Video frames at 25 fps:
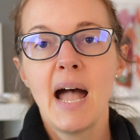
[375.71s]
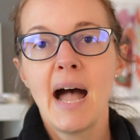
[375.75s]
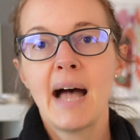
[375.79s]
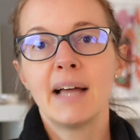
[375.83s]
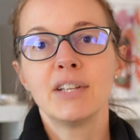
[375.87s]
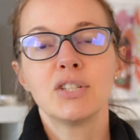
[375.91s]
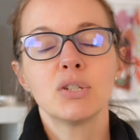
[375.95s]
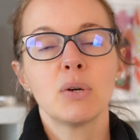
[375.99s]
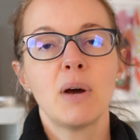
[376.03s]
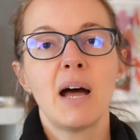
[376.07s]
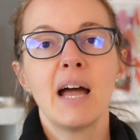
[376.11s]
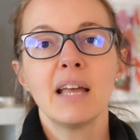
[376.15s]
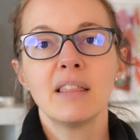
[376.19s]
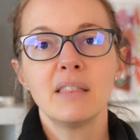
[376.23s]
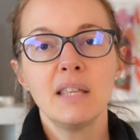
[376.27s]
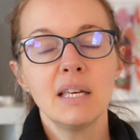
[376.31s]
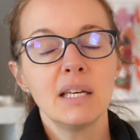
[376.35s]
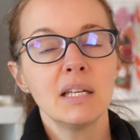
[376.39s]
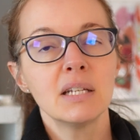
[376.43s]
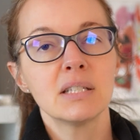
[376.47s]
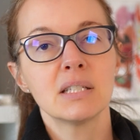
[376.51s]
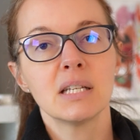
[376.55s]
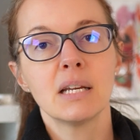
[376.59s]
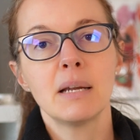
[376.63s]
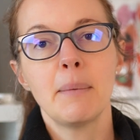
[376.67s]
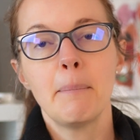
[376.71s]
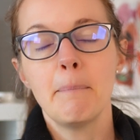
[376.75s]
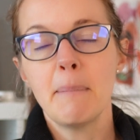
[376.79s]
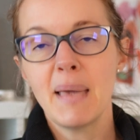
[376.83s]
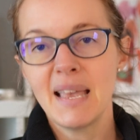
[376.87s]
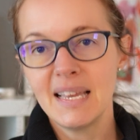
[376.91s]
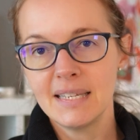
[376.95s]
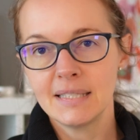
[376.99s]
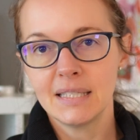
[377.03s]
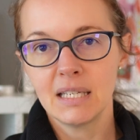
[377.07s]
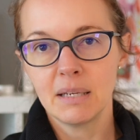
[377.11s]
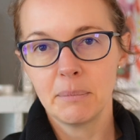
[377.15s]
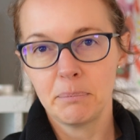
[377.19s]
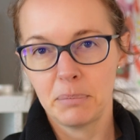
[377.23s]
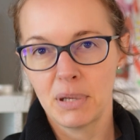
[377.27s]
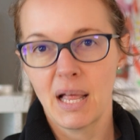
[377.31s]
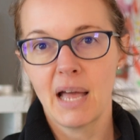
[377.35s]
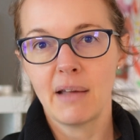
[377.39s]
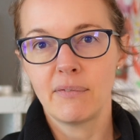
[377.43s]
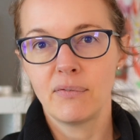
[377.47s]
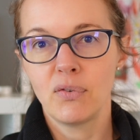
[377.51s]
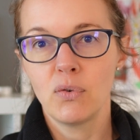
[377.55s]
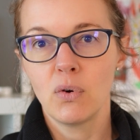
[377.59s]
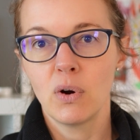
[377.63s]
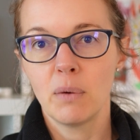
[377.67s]
And so I think it's an amazing
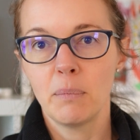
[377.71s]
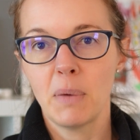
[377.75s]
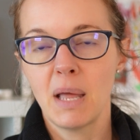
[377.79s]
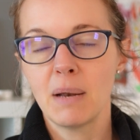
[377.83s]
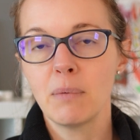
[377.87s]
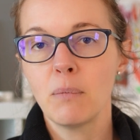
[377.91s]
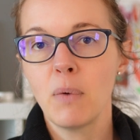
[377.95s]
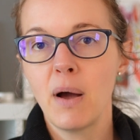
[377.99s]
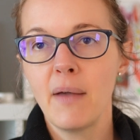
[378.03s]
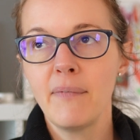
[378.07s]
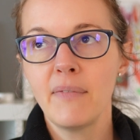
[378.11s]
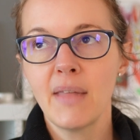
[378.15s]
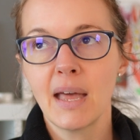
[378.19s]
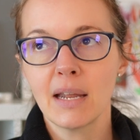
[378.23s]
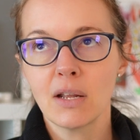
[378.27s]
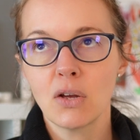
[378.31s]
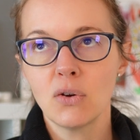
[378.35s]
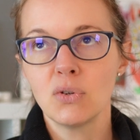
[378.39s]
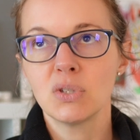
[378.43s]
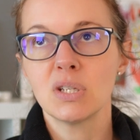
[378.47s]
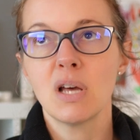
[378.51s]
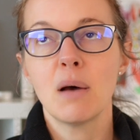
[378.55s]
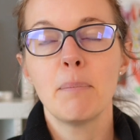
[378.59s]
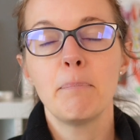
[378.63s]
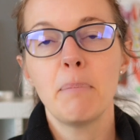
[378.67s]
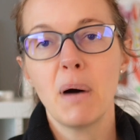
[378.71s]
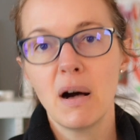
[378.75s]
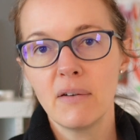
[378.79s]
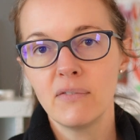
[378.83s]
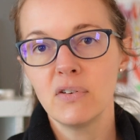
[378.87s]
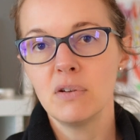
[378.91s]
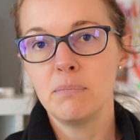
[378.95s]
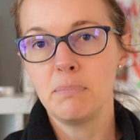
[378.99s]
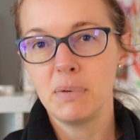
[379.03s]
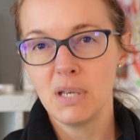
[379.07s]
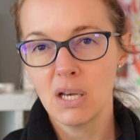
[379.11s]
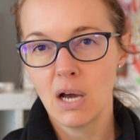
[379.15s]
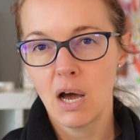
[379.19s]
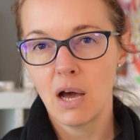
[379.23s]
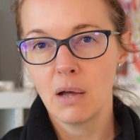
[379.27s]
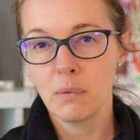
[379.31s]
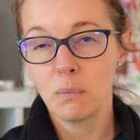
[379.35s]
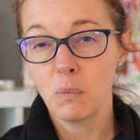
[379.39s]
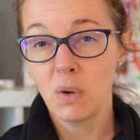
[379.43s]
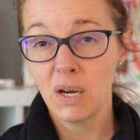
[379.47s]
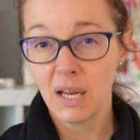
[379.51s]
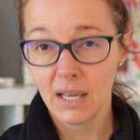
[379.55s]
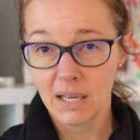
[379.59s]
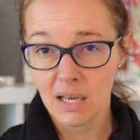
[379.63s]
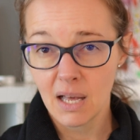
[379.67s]
platform, and one that goes above and beyond
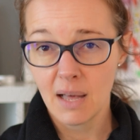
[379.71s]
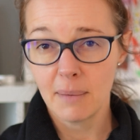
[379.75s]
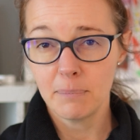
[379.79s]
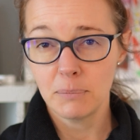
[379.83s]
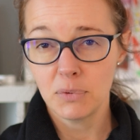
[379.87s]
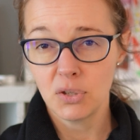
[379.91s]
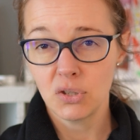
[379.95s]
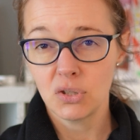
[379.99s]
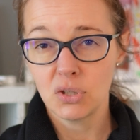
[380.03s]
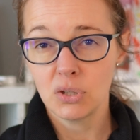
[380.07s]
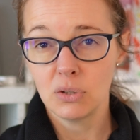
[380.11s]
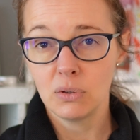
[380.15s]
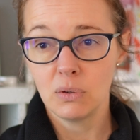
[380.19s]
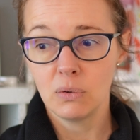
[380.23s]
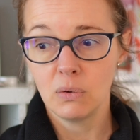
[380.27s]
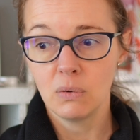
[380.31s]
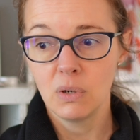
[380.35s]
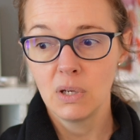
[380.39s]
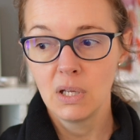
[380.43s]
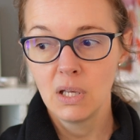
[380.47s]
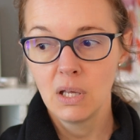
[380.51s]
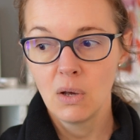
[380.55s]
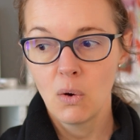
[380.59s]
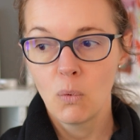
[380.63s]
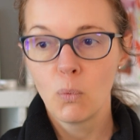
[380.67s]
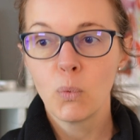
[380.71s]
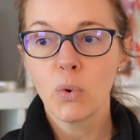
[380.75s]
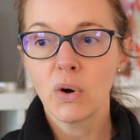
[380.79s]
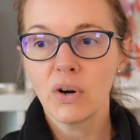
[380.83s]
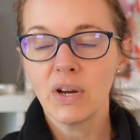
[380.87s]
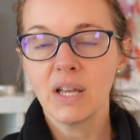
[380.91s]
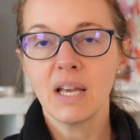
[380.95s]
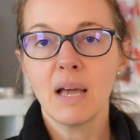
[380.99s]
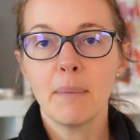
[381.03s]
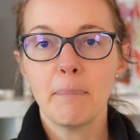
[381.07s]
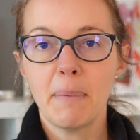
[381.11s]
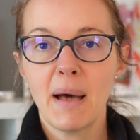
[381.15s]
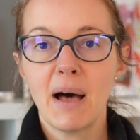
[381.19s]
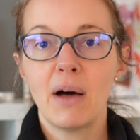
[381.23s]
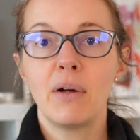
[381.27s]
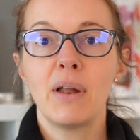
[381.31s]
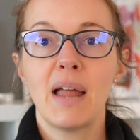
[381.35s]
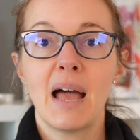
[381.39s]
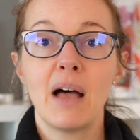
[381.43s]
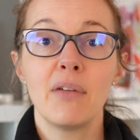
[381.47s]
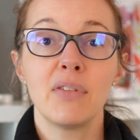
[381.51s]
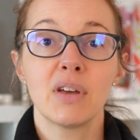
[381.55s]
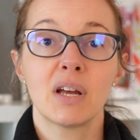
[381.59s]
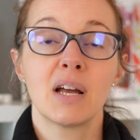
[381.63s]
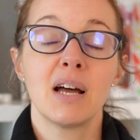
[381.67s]
when it comes to worrying about
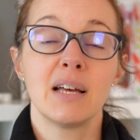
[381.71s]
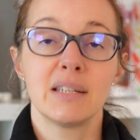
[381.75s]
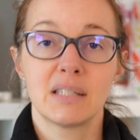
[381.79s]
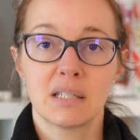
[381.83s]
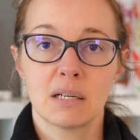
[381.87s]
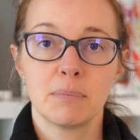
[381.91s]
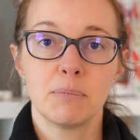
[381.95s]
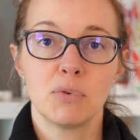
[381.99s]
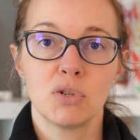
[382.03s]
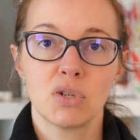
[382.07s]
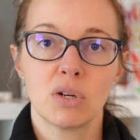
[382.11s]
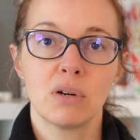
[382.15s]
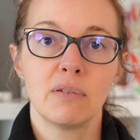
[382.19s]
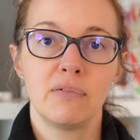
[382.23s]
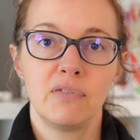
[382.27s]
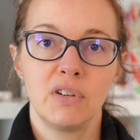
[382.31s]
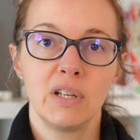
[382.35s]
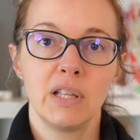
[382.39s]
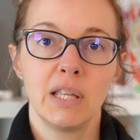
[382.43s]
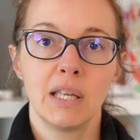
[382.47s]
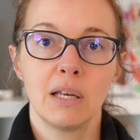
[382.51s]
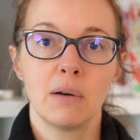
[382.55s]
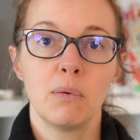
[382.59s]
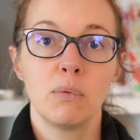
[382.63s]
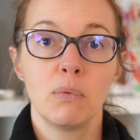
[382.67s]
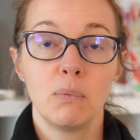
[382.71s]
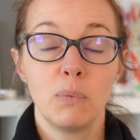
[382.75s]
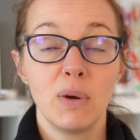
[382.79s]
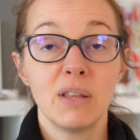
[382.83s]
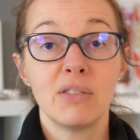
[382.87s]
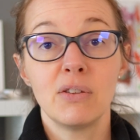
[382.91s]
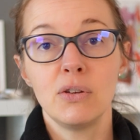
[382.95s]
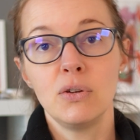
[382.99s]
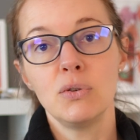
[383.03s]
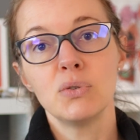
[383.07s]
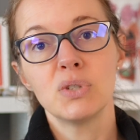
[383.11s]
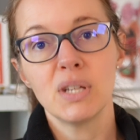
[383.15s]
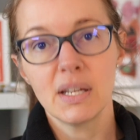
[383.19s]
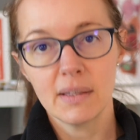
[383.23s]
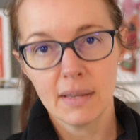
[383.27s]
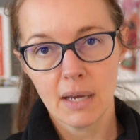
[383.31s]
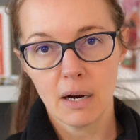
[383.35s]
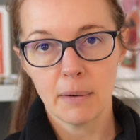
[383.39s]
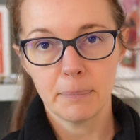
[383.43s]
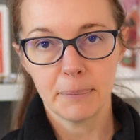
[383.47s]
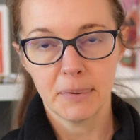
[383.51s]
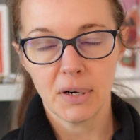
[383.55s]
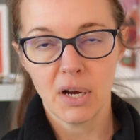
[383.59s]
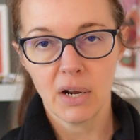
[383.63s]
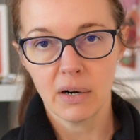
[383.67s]
how the customers are feeling with using their
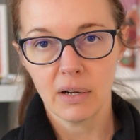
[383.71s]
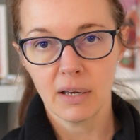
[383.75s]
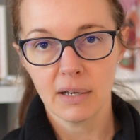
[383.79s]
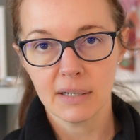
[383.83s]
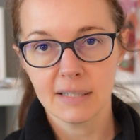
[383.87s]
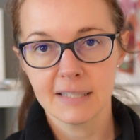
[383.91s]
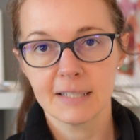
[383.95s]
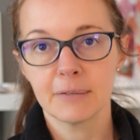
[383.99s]
products.